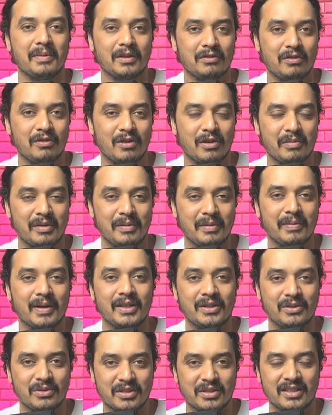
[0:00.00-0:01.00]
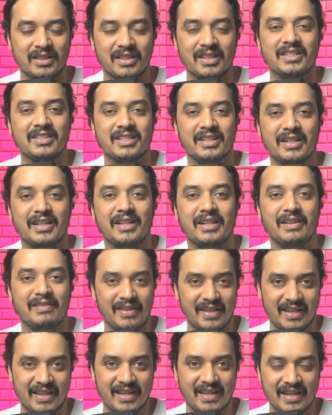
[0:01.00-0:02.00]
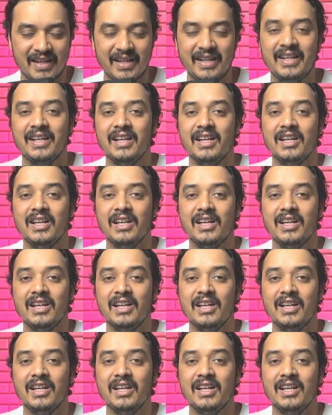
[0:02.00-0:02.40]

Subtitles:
for me by using the generative AI, right?